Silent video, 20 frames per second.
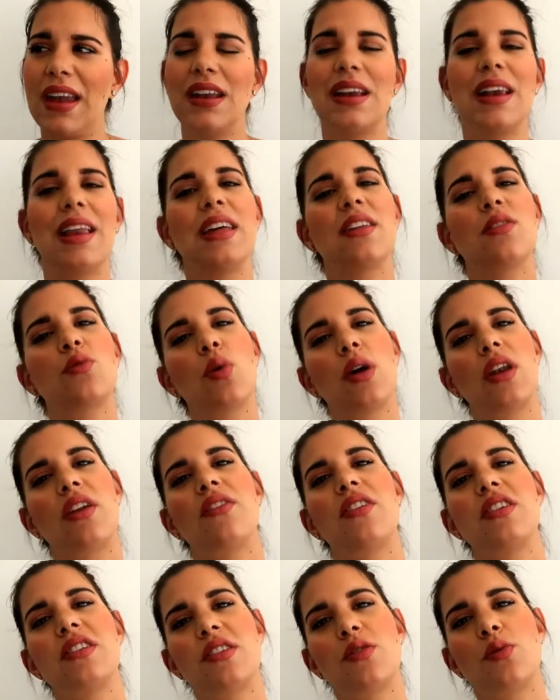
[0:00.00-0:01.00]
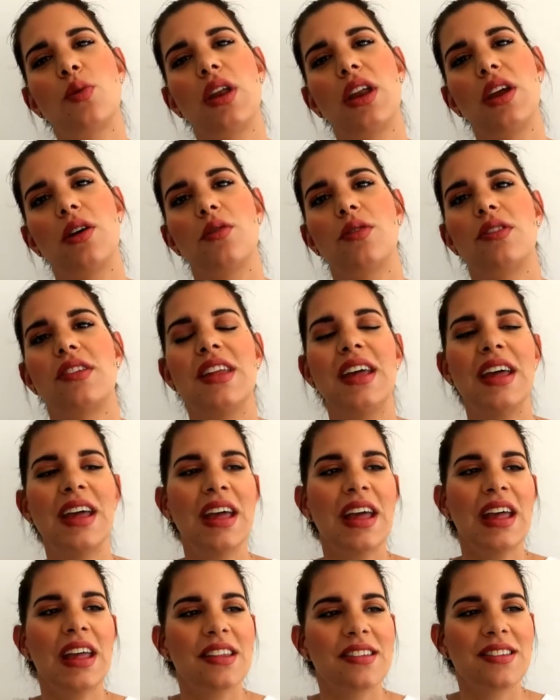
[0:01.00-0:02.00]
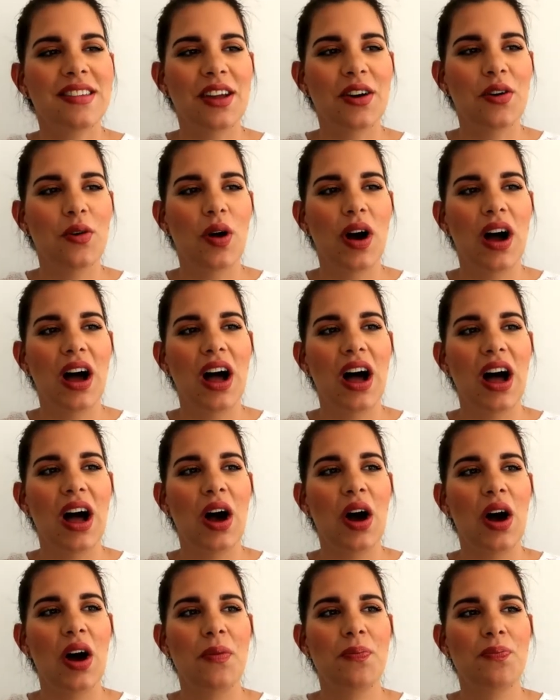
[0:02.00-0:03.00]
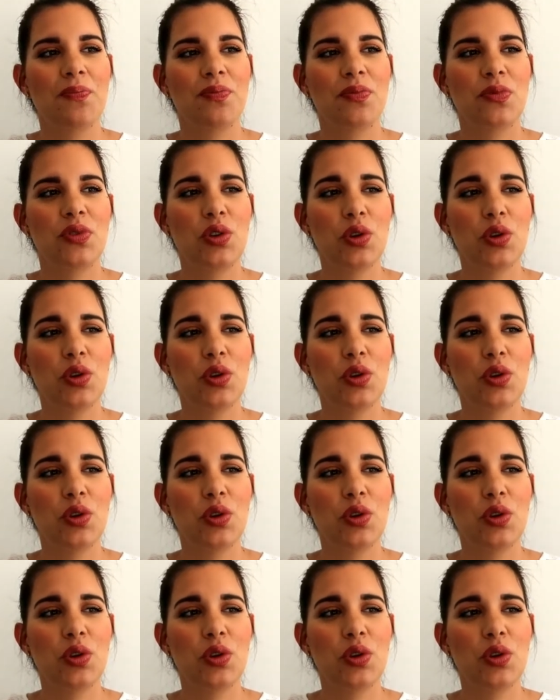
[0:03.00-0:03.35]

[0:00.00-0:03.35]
analyze one of his videos. So, uh,